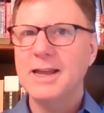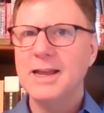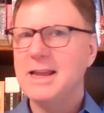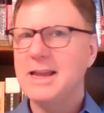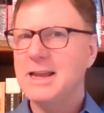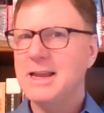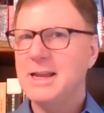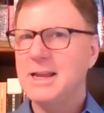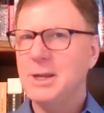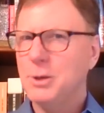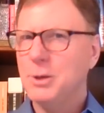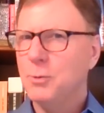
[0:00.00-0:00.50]

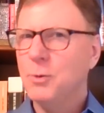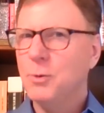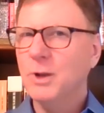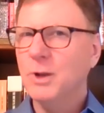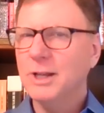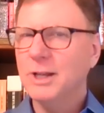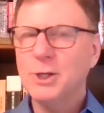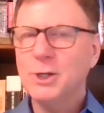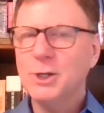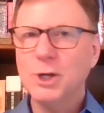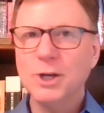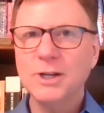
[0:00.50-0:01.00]
you
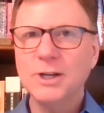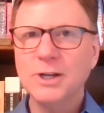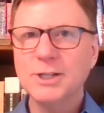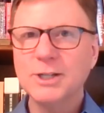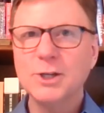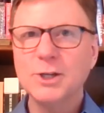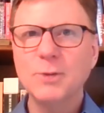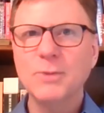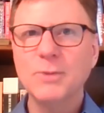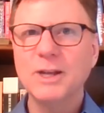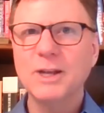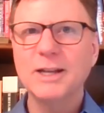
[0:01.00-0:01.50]
really shouldn't
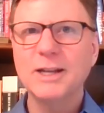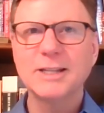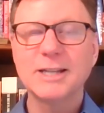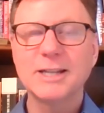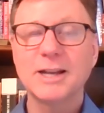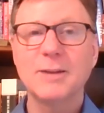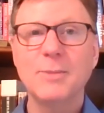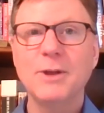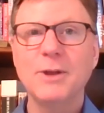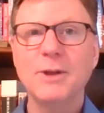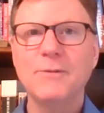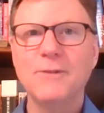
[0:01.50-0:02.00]
assume that it's
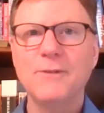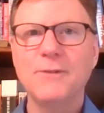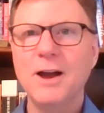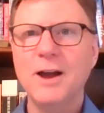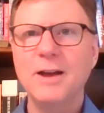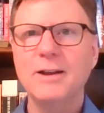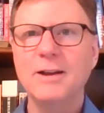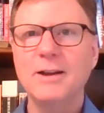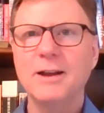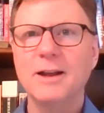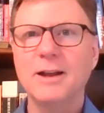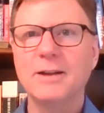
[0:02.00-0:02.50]
going to be
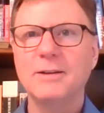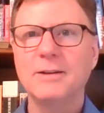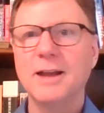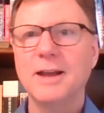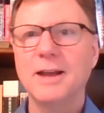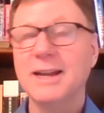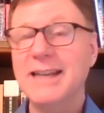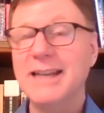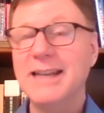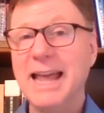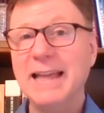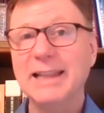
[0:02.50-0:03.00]
fine
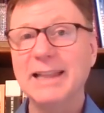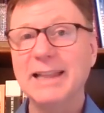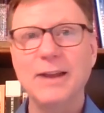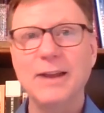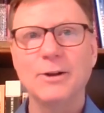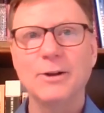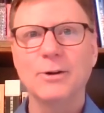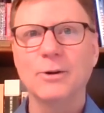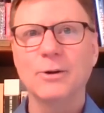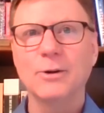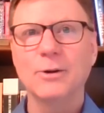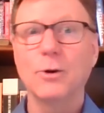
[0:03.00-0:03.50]
a, a day
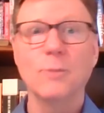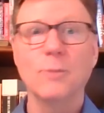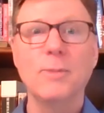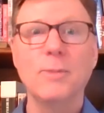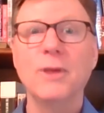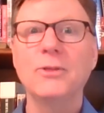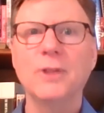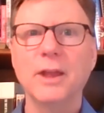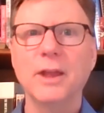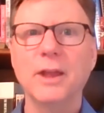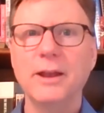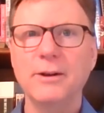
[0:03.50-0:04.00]
later or a
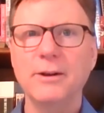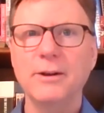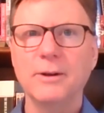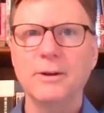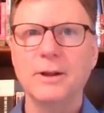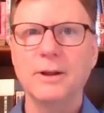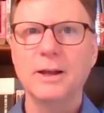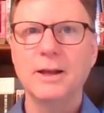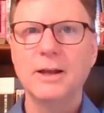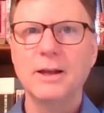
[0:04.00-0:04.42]
month later.